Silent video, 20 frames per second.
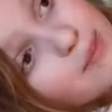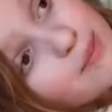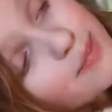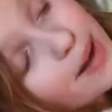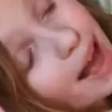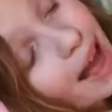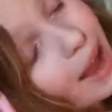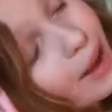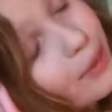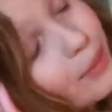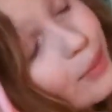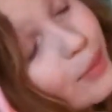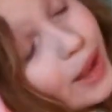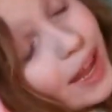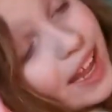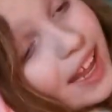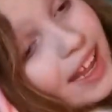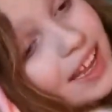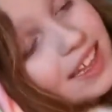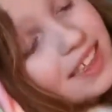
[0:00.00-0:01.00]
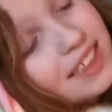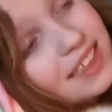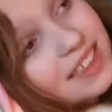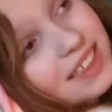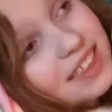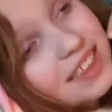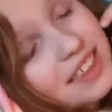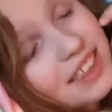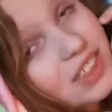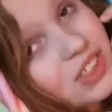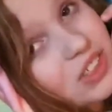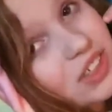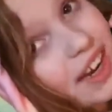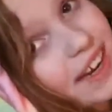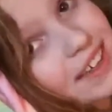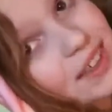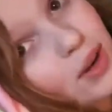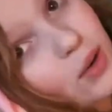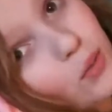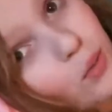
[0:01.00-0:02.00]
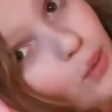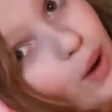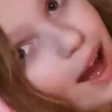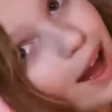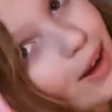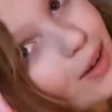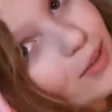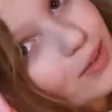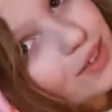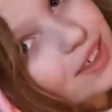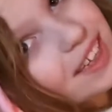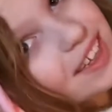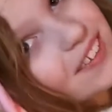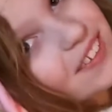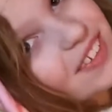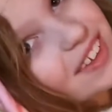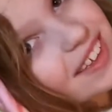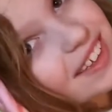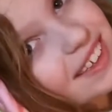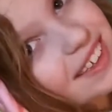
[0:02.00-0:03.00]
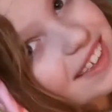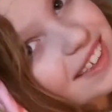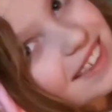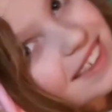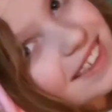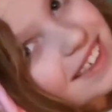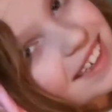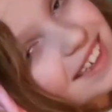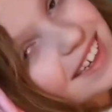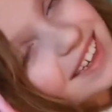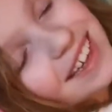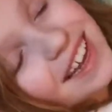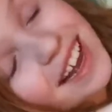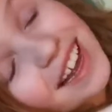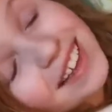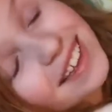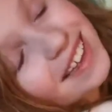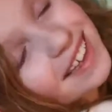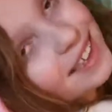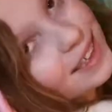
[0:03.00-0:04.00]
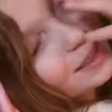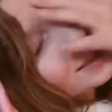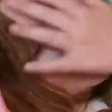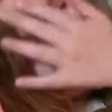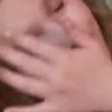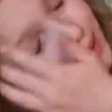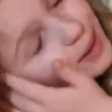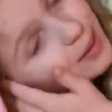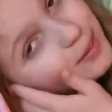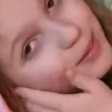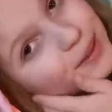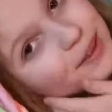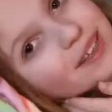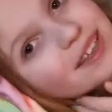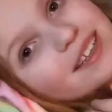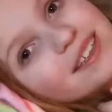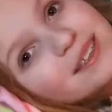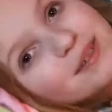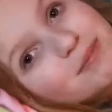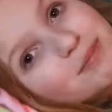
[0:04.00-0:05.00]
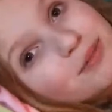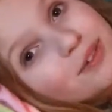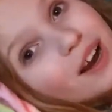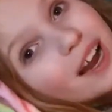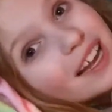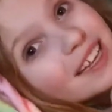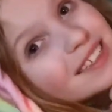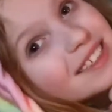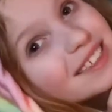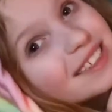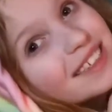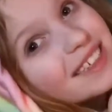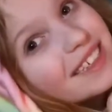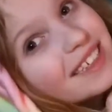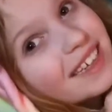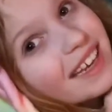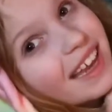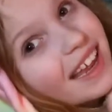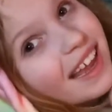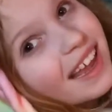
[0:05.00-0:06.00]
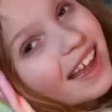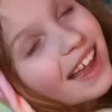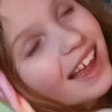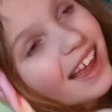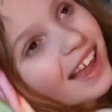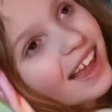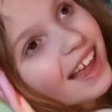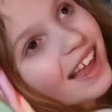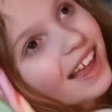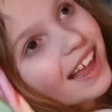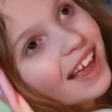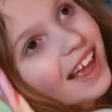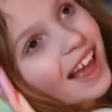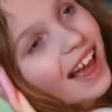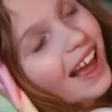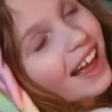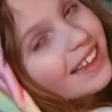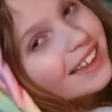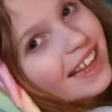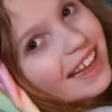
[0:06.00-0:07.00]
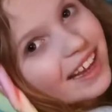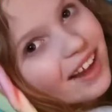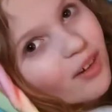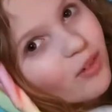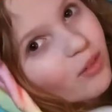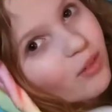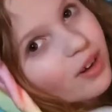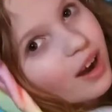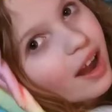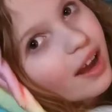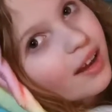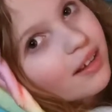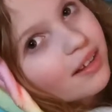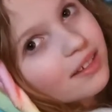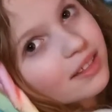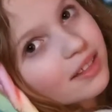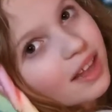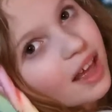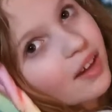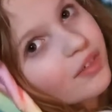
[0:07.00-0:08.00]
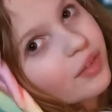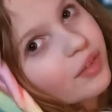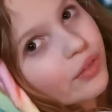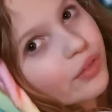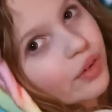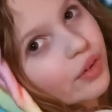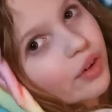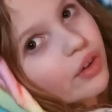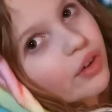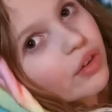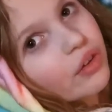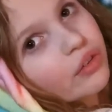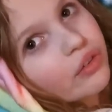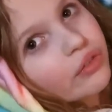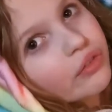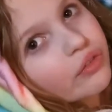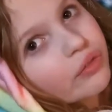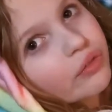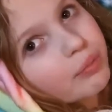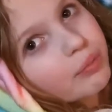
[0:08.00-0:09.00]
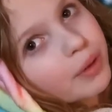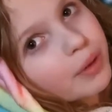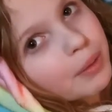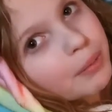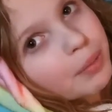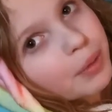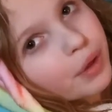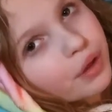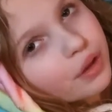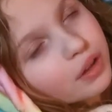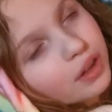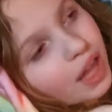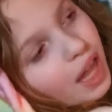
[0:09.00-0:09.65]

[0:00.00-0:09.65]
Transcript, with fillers: my way is trying to wow David. Uh huh. Like Unspeakable done to Preston. Ah, right, okay. Like a wrap lava roof. Ah, right.